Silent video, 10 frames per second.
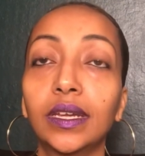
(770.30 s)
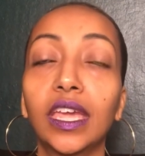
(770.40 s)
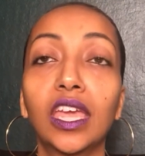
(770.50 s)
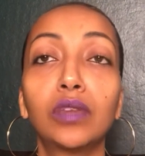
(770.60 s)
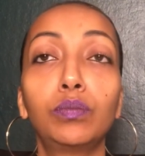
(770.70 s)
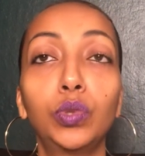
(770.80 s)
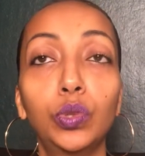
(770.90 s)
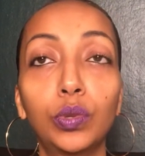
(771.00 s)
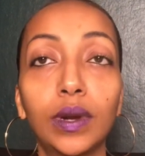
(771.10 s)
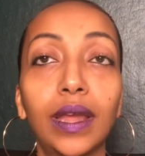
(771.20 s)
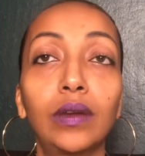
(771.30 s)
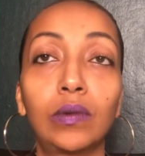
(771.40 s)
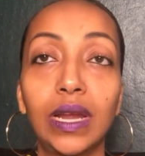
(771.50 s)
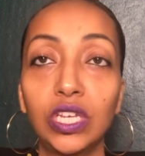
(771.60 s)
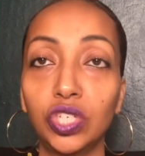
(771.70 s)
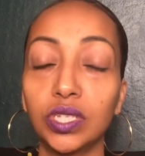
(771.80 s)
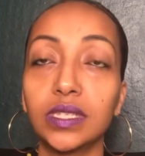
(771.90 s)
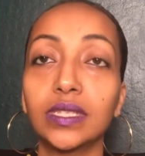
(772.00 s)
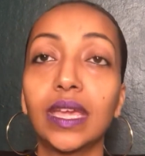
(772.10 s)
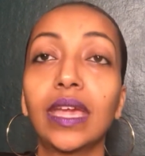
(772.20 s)
and pure and
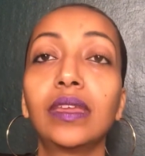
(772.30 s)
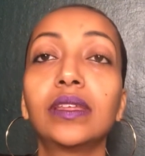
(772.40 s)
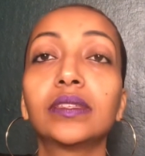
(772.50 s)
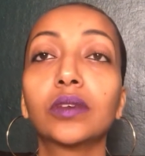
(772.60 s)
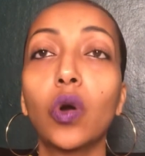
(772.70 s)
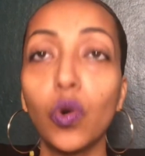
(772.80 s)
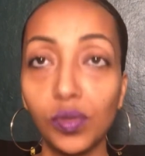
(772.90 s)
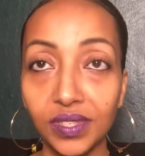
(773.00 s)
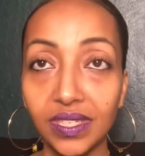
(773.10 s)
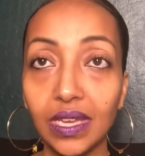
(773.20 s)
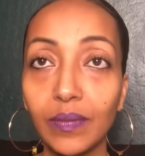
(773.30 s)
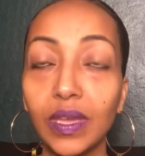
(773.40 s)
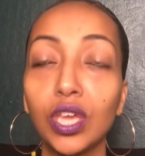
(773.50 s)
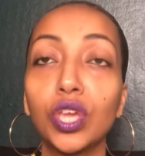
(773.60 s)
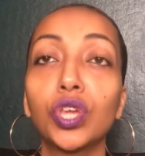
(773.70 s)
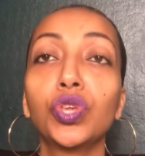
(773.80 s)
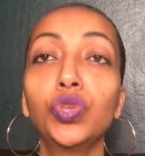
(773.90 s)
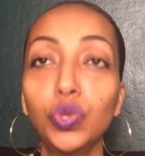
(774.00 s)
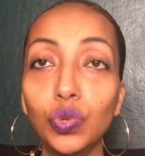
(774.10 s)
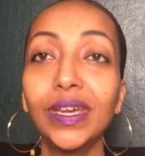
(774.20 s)
righteous and it's wholesome,
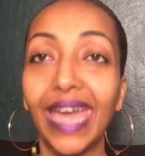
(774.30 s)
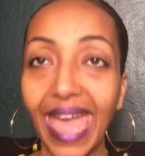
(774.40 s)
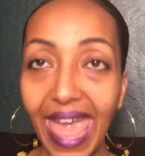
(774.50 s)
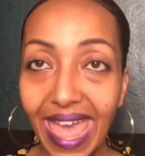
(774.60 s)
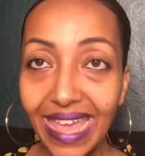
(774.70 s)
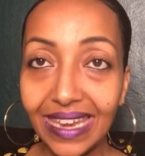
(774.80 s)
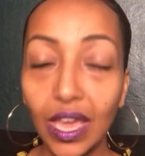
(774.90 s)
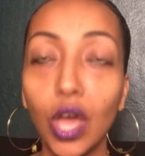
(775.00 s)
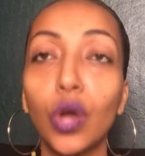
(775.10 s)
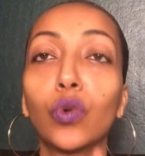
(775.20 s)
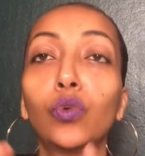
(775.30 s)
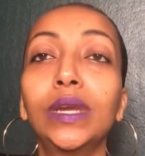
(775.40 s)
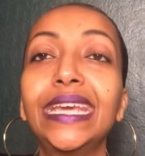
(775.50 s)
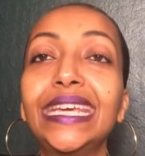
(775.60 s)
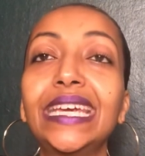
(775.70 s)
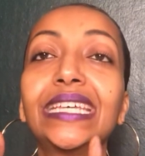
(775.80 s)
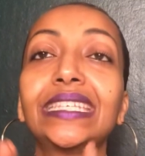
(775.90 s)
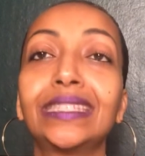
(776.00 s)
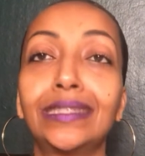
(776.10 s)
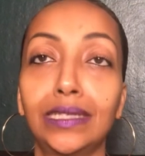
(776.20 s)
you can
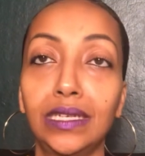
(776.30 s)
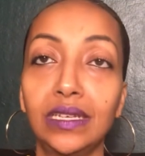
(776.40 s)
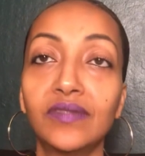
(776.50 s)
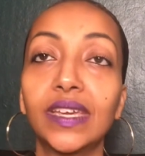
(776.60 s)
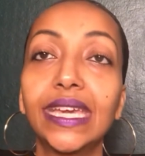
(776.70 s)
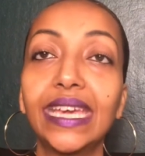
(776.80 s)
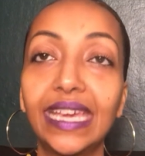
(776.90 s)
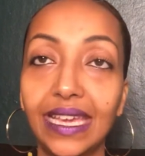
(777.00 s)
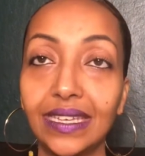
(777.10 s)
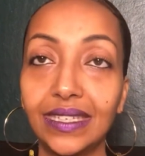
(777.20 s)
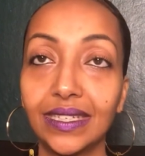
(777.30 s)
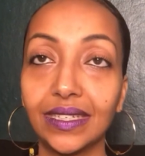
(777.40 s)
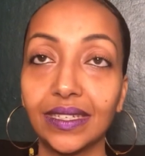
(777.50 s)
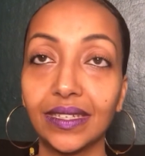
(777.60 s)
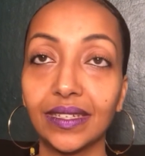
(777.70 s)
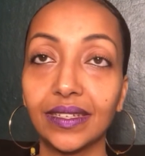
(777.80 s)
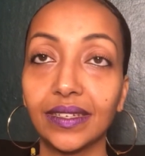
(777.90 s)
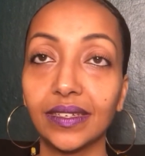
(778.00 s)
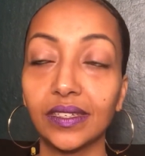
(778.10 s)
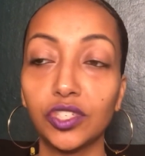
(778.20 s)
receive it.
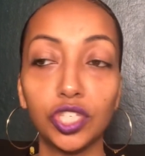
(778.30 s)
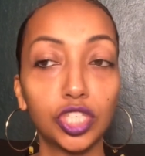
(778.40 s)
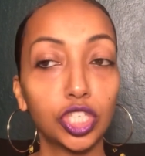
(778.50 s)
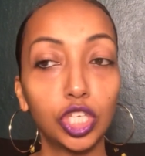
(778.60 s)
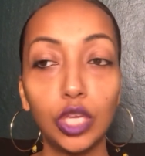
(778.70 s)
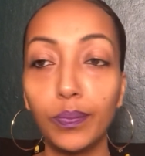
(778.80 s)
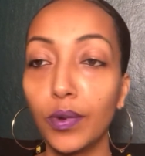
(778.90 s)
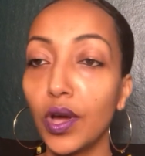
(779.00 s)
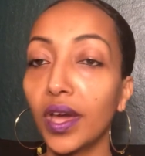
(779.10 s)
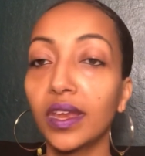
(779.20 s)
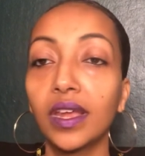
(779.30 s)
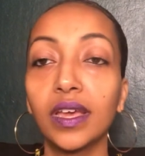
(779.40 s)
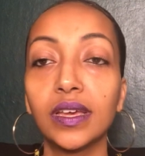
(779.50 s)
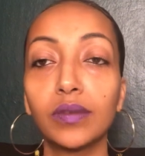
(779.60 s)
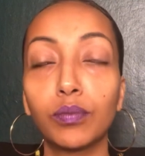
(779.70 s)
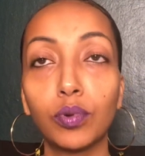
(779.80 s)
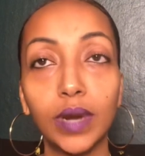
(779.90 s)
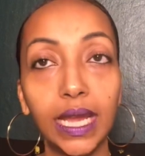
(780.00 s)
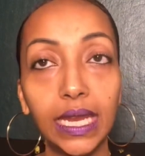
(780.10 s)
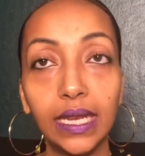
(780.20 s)
Just keep on
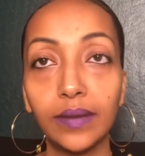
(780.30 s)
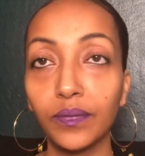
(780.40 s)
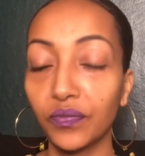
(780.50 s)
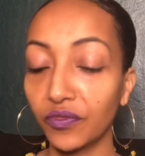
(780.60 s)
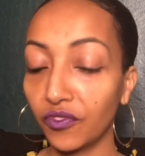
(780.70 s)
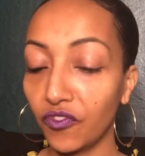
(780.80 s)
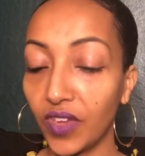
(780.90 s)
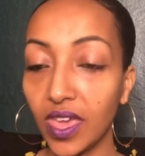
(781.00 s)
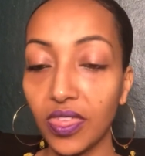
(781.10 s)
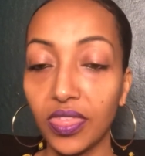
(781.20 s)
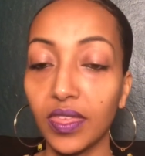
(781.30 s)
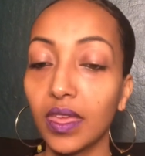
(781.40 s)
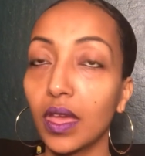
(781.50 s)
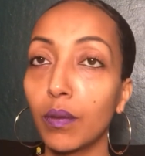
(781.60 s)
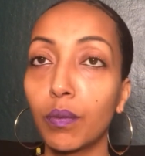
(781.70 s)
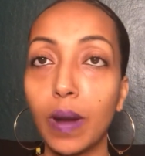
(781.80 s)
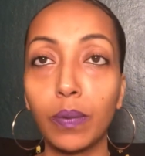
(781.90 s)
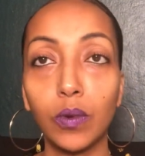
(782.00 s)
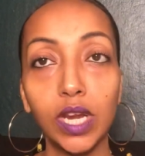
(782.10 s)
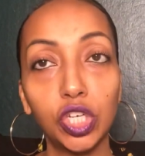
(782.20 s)
praying, faith,
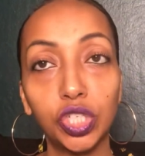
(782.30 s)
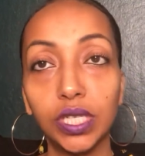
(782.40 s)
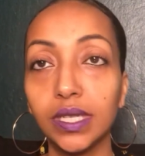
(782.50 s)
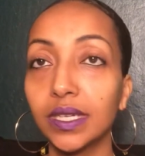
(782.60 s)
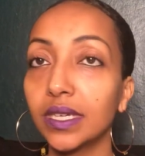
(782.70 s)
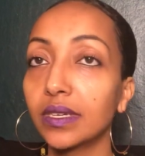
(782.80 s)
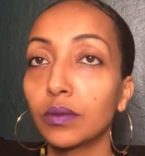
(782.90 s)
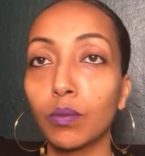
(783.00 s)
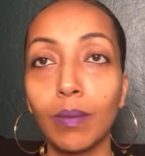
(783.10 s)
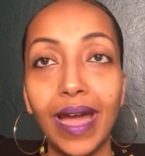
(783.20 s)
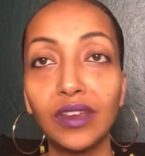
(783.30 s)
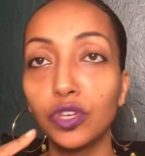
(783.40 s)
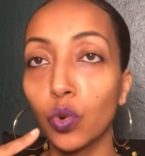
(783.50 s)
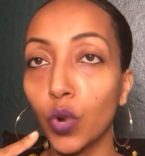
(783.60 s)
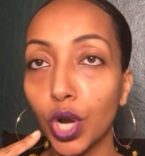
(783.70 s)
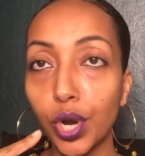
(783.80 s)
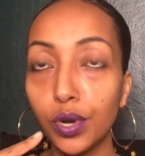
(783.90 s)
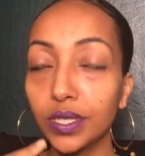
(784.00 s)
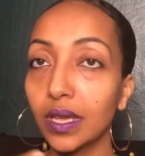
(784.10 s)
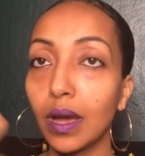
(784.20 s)
preparation, mind your words,